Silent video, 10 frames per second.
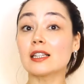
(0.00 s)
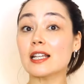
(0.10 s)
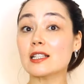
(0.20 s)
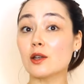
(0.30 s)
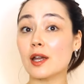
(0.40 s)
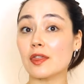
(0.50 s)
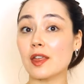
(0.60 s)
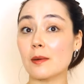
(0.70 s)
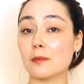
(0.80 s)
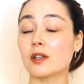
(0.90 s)
Let's look at
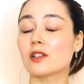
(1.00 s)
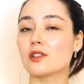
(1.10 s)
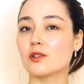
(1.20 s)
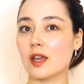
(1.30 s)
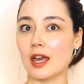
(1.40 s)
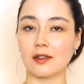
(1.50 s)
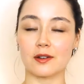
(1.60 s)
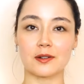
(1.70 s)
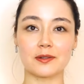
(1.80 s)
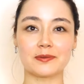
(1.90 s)
them
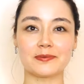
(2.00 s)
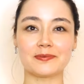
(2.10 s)
together.